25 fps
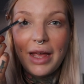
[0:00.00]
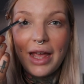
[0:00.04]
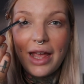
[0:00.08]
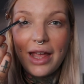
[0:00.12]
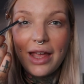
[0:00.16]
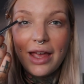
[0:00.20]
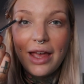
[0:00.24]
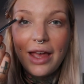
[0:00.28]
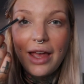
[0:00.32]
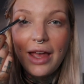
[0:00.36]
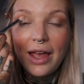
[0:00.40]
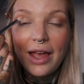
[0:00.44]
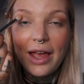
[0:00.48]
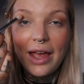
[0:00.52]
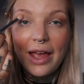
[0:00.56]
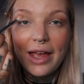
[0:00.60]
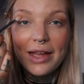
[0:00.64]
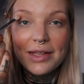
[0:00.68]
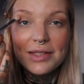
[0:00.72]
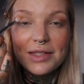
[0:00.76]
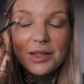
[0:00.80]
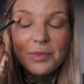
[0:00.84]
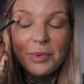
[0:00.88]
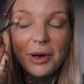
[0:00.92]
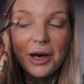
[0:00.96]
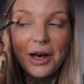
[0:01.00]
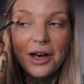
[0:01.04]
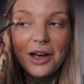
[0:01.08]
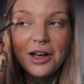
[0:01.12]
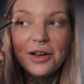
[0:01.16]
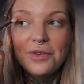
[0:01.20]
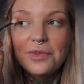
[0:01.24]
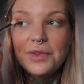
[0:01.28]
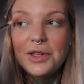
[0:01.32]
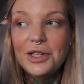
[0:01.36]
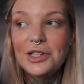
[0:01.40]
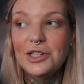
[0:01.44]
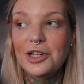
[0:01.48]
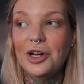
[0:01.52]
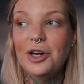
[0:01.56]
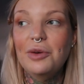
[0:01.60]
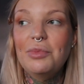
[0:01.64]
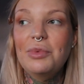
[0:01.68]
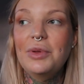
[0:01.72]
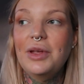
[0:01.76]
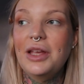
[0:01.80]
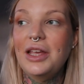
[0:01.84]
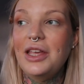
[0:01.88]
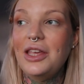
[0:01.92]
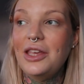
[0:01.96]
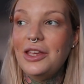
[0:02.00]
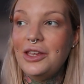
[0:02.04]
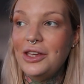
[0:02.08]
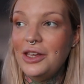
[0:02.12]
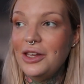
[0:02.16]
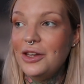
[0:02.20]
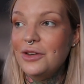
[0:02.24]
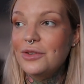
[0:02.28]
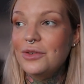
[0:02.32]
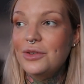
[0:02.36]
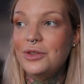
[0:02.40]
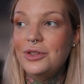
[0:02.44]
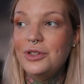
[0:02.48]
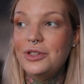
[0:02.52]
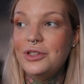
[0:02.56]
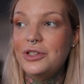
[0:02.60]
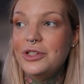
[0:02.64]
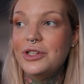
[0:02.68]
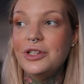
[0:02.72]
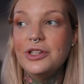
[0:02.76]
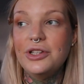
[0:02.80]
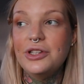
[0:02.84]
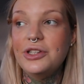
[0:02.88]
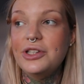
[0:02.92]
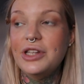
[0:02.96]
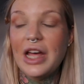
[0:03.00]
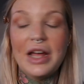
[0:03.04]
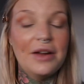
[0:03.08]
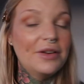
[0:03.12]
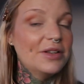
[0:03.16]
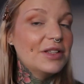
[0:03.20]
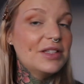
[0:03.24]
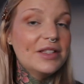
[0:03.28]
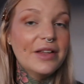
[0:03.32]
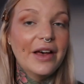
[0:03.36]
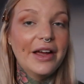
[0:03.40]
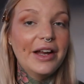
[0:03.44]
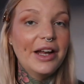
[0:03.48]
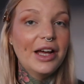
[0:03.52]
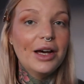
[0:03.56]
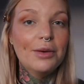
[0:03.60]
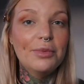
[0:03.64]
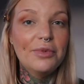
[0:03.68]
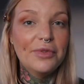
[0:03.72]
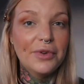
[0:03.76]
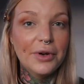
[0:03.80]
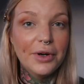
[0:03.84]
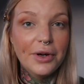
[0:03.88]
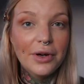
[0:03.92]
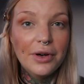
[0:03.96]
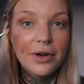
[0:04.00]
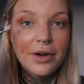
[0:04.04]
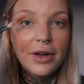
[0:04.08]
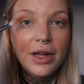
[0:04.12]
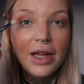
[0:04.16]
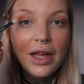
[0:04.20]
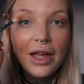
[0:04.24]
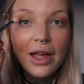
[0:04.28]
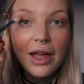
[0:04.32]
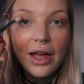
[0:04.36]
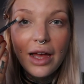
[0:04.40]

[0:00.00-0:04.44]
me. It's the part of the job that you don't sign up for.